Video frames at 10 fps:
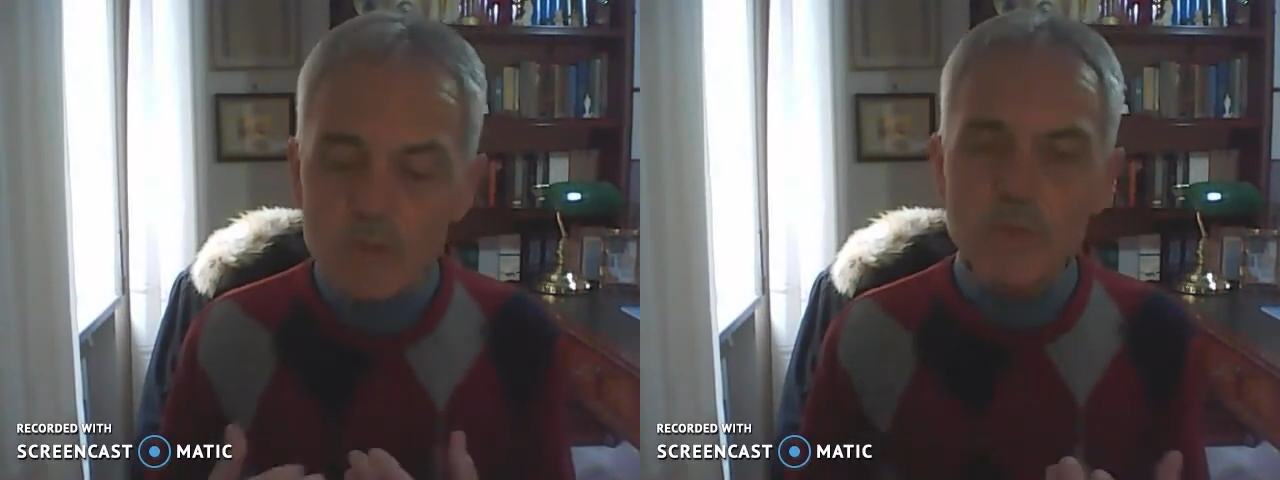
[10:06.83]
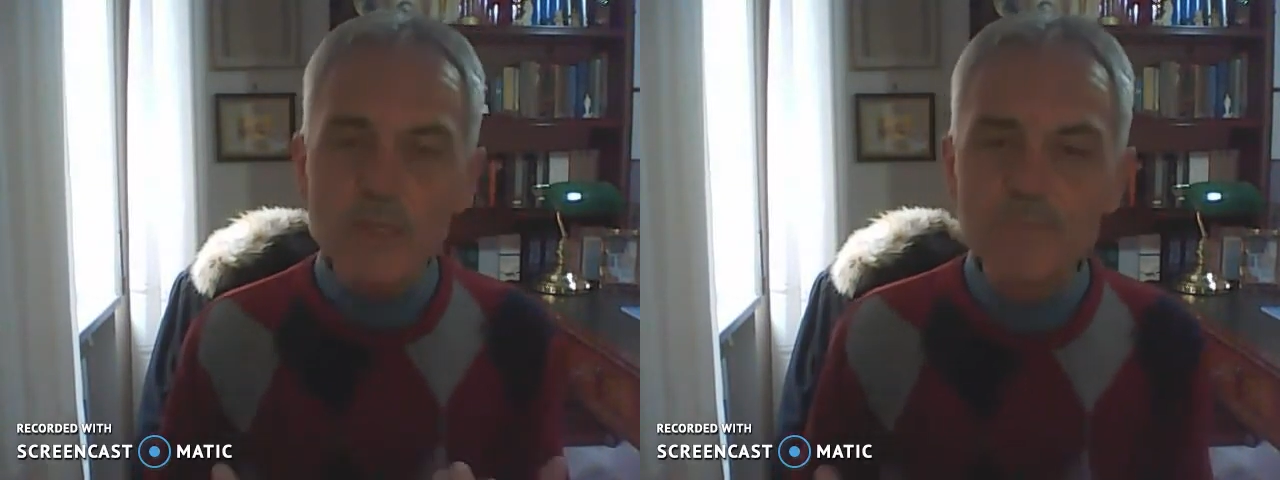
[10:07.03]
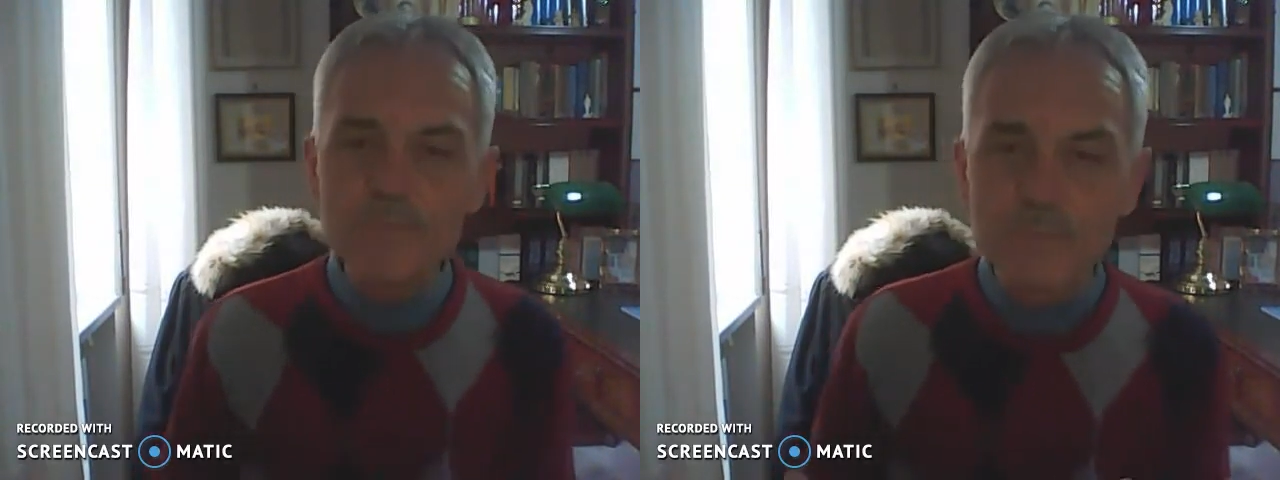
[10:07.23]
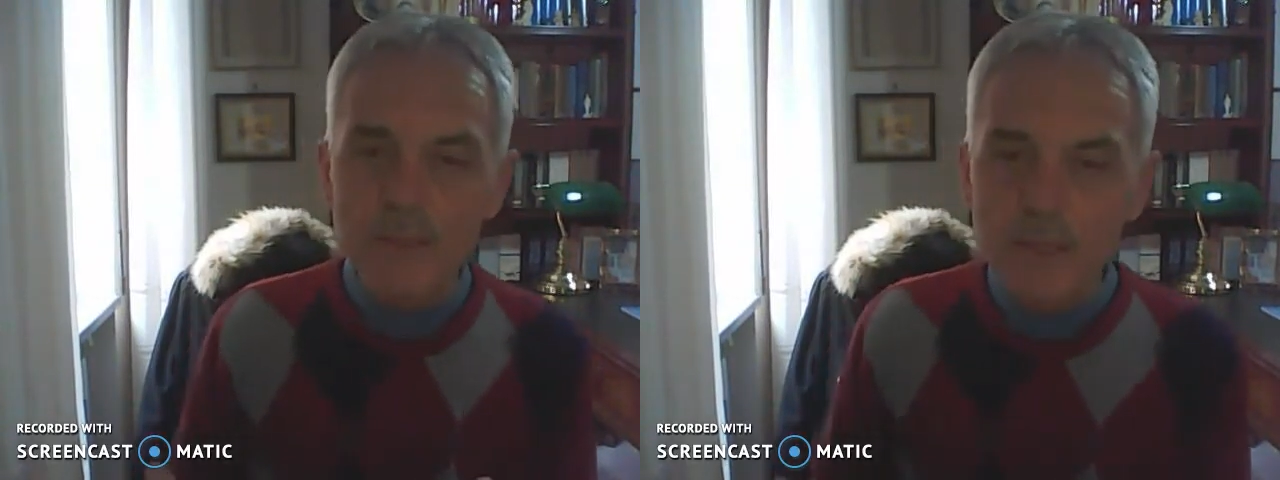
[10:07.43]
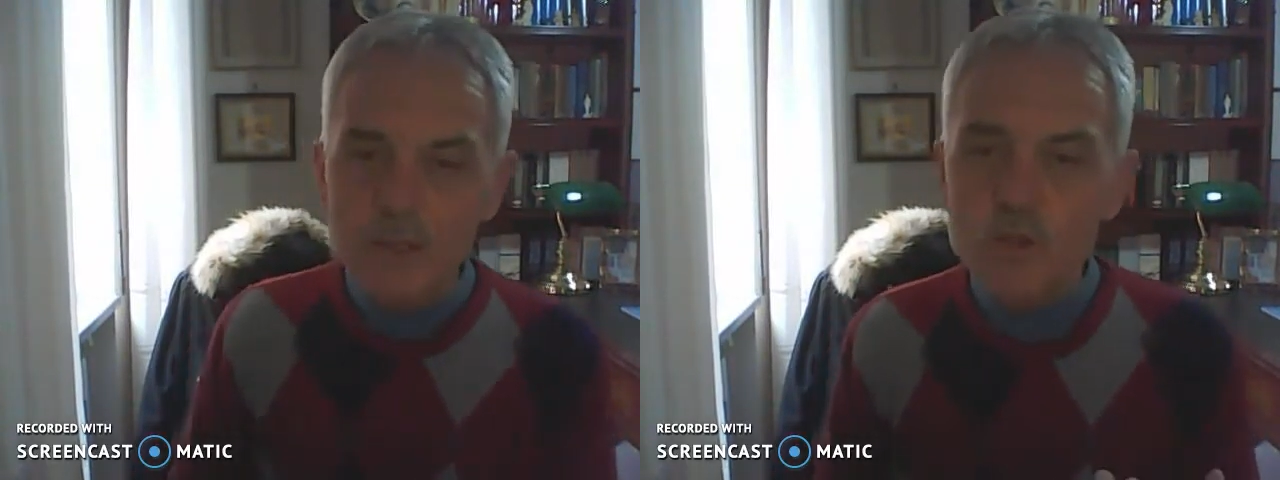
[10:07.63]
were
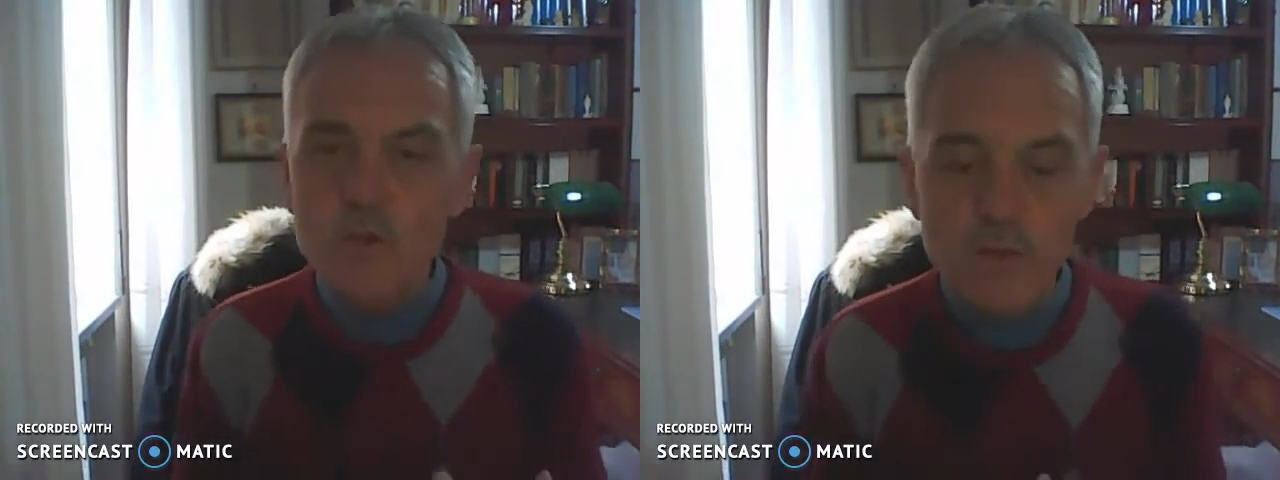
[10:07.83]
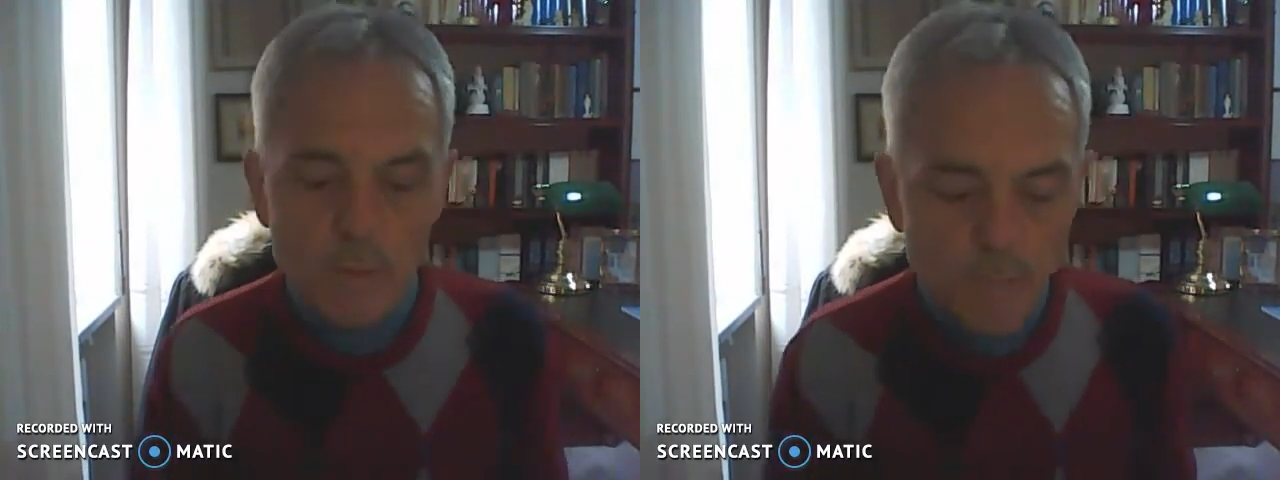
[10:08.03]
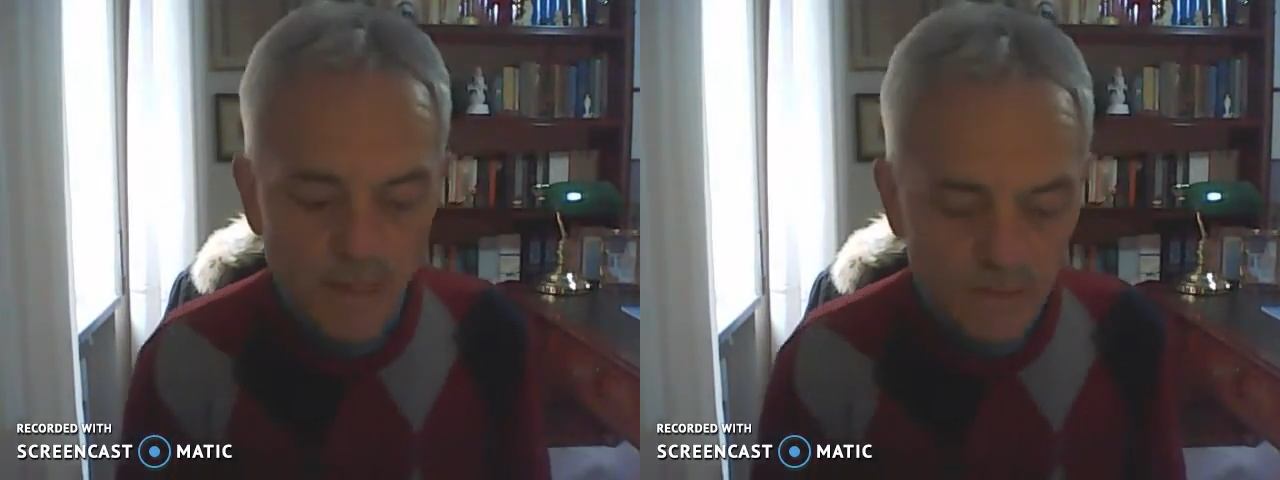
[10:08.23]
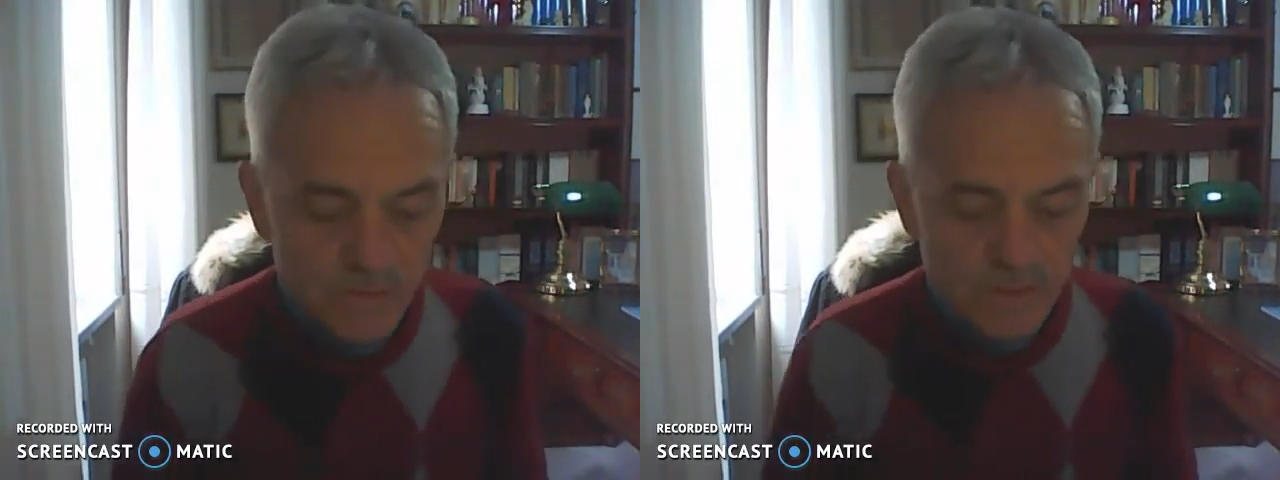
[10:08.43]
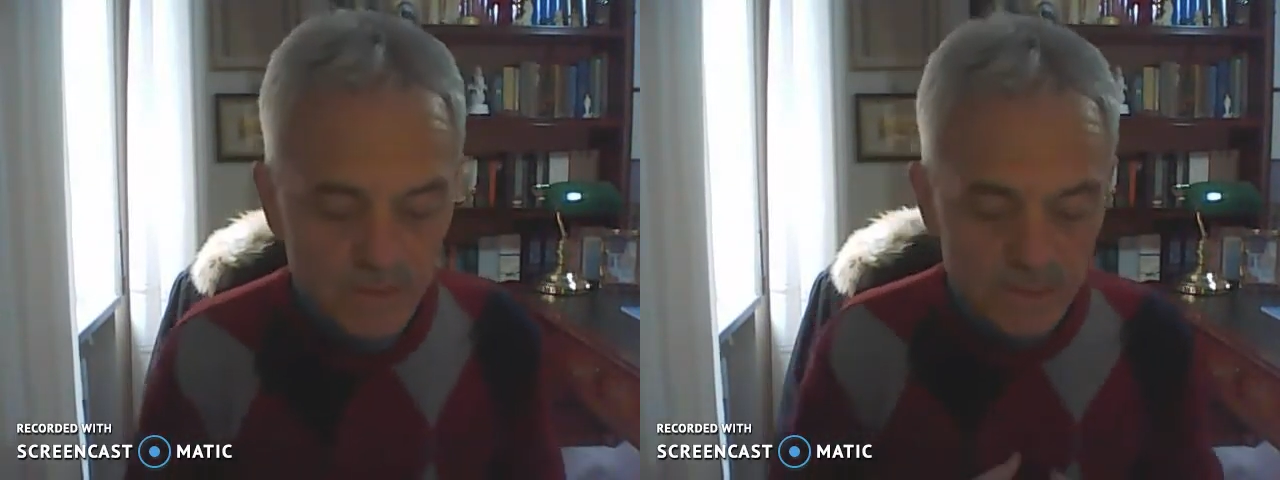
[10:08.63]
talking
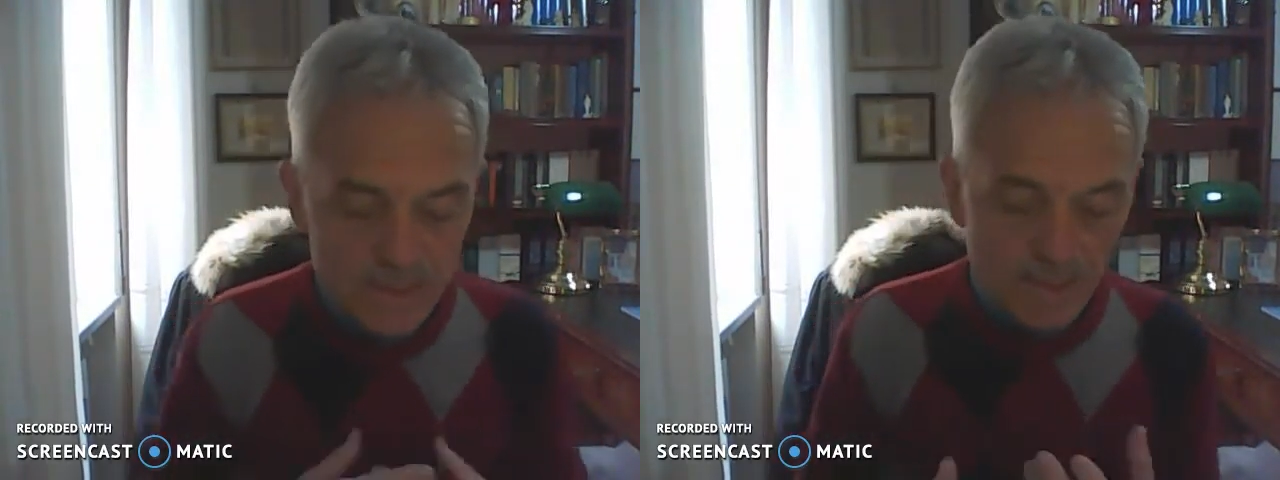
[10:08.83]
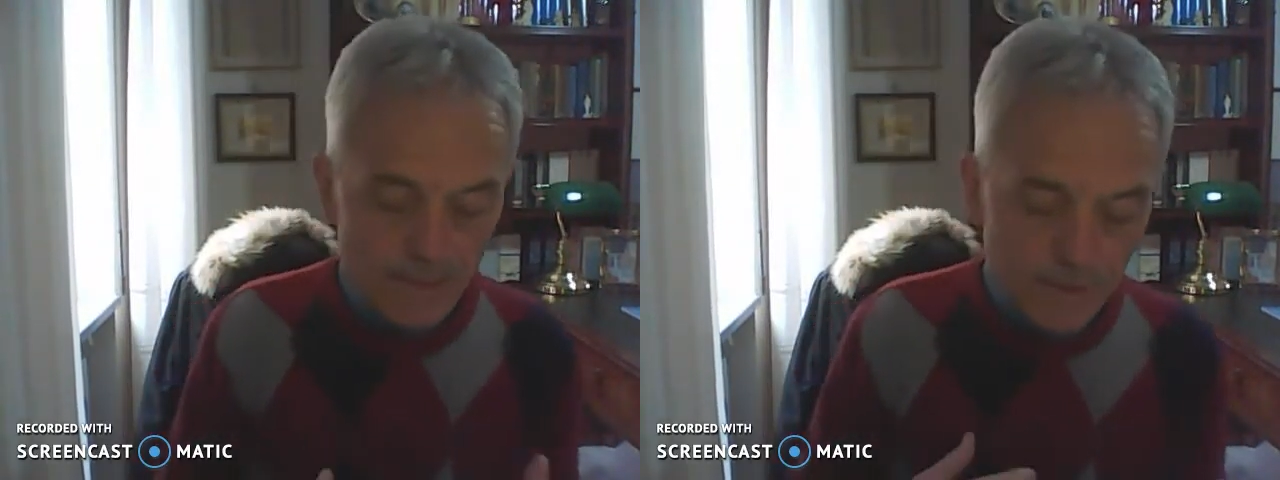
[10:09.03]
about these